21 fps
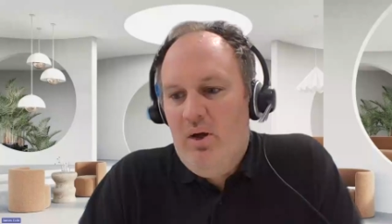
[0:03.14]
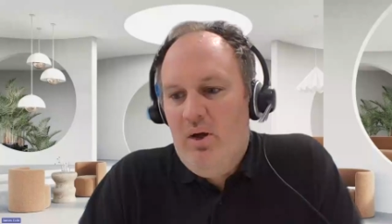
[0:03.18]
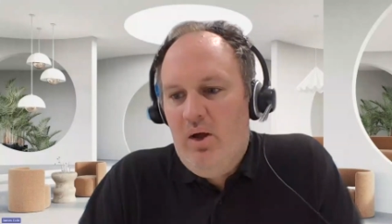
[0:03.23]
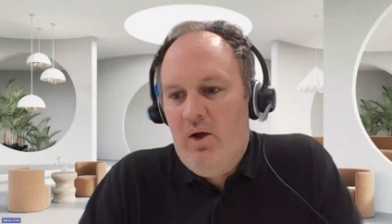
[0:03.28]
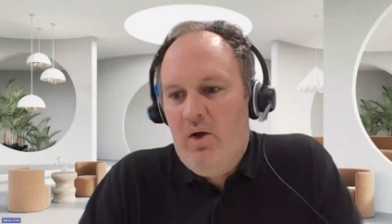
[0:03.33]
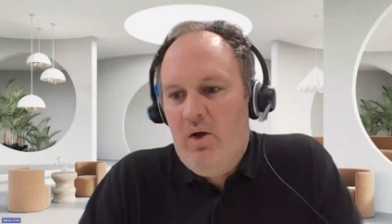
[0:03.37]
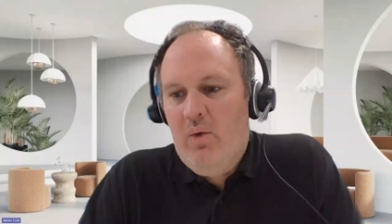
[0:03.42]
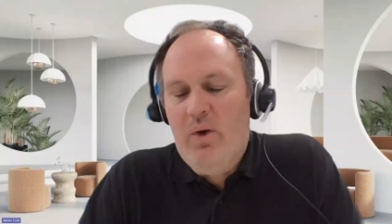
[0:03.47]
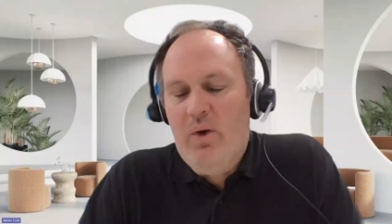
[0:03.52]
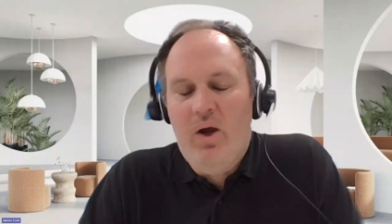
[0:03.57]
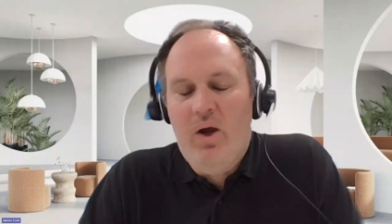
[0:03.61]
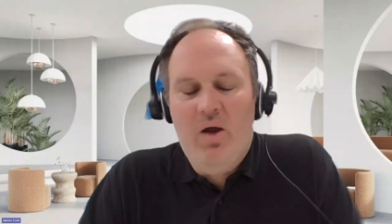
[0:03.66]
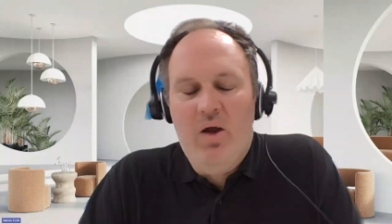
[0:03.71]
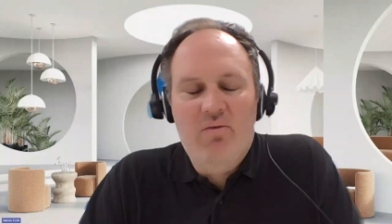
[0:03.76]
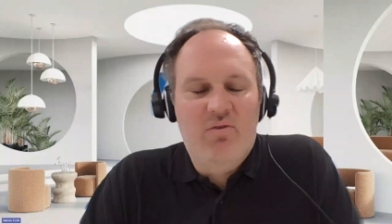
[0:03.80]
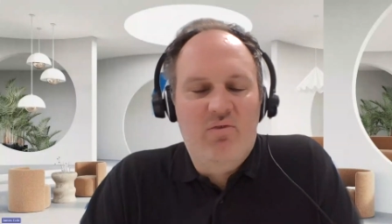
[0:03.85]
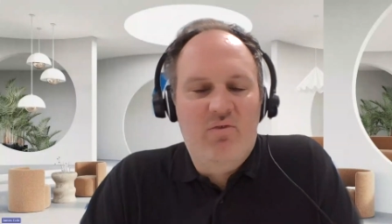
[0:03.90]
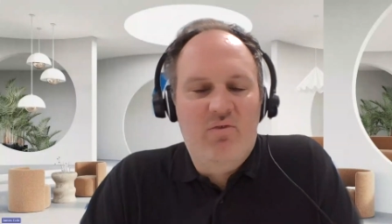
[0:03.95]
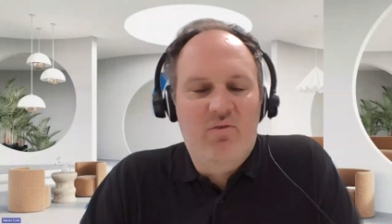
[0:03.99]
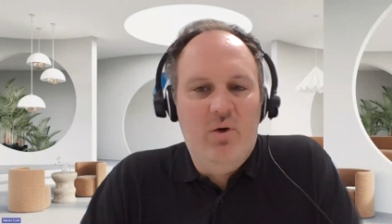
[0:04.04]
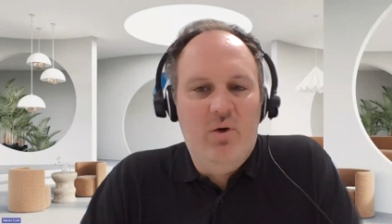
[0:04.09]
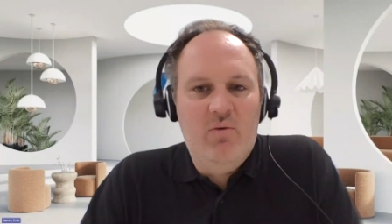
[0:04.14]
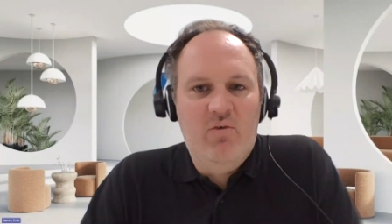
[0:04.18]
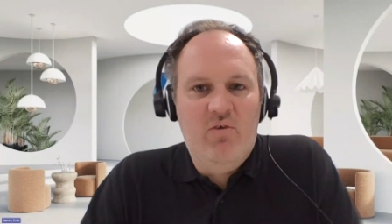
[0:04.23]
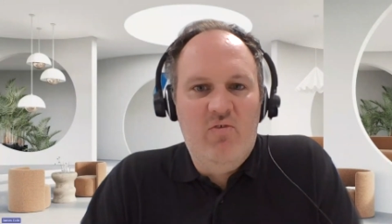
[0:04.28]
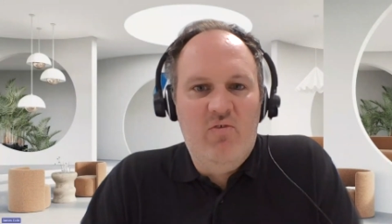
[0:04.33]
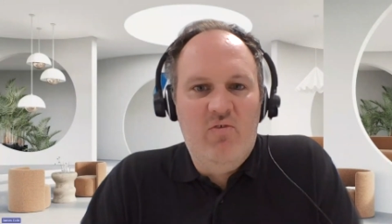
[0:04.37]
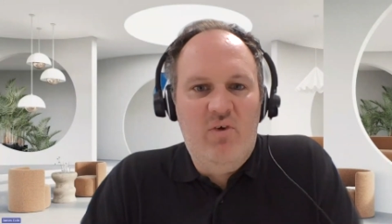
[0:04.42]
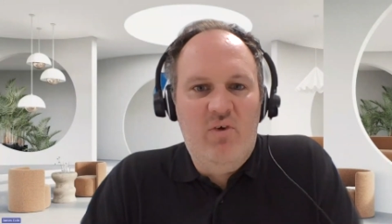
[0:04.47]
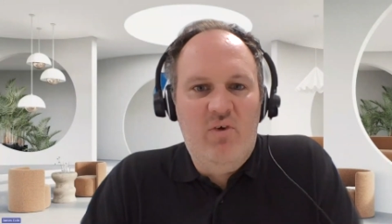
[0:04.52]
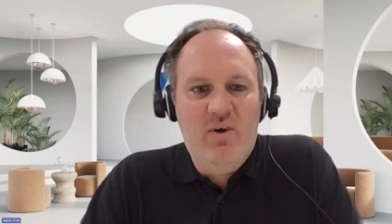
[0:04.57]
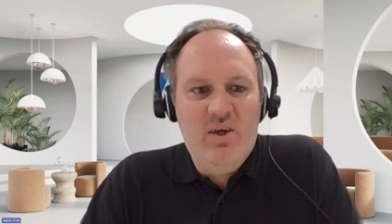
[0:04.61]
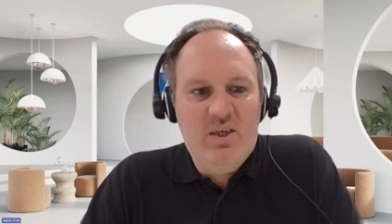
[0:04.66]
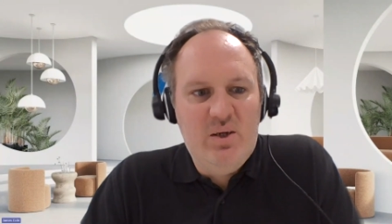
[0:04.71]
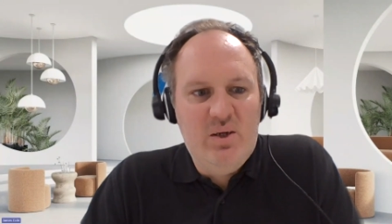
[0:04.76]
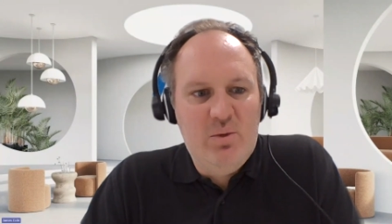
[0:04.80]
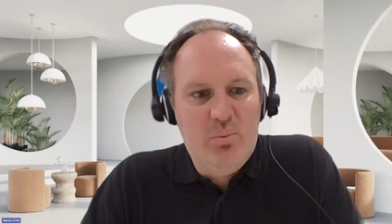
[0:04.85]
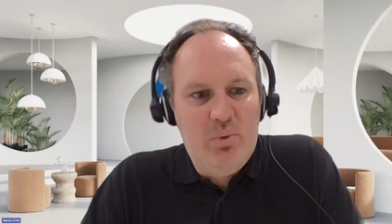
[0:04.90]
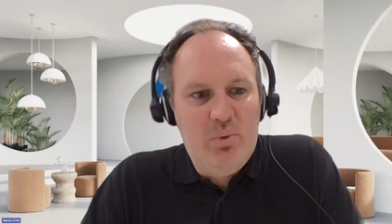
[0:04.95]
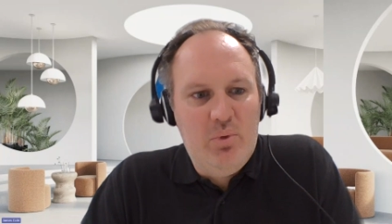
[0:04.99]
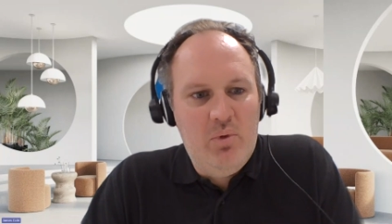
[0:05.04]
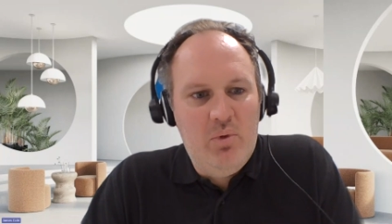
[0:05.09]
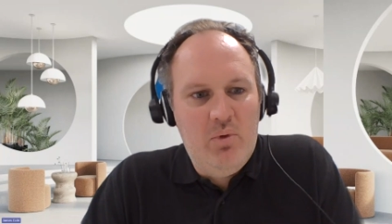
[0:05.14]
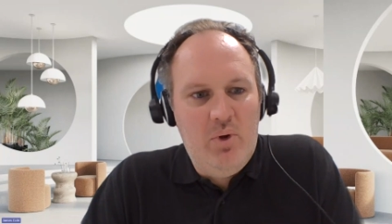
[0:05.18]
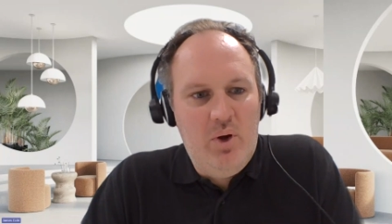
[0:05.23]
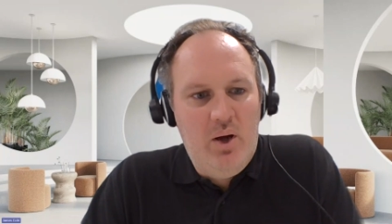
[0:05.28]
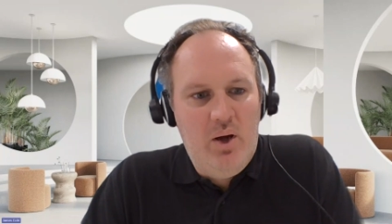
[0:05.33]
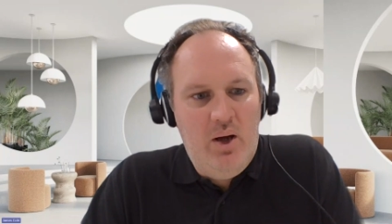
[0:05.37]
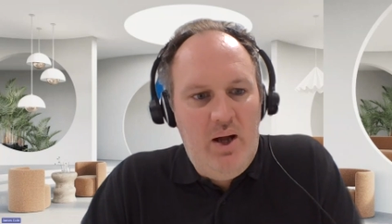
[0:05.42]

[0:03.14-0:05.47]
quick overview of a very simple